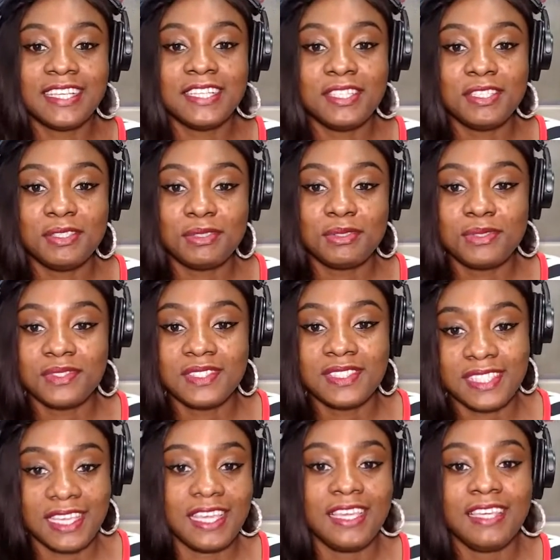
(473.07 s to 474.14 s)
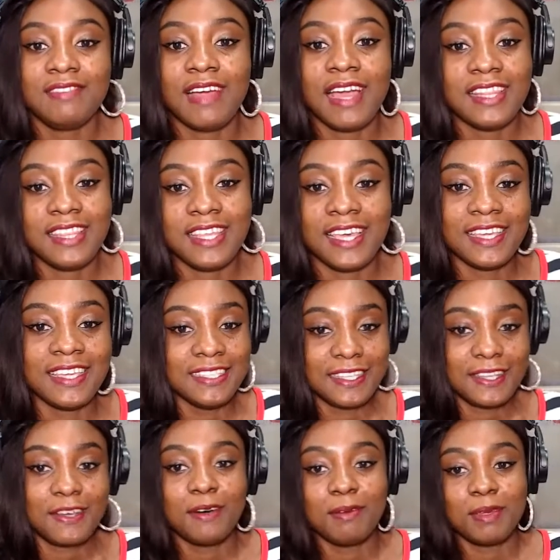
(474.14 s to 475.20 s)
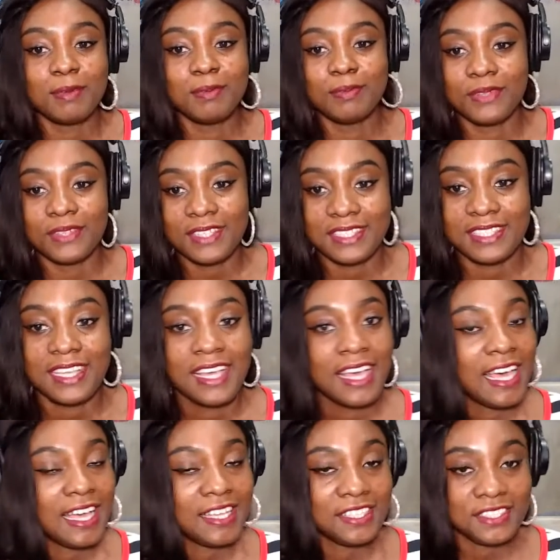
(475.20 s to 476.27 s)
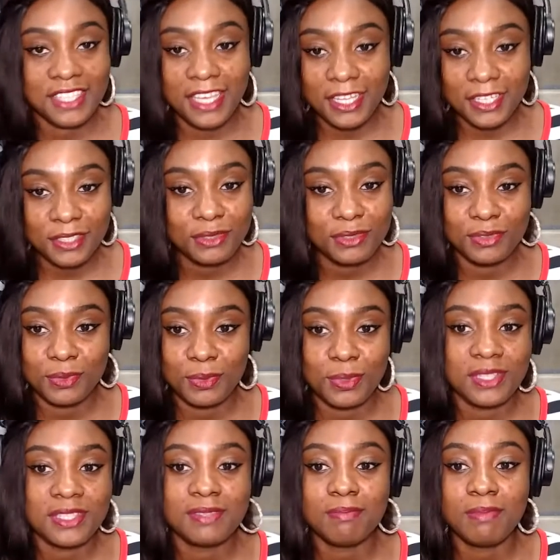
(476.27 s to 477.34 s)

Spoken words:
telling you to say right there in the comment box and just get it over with.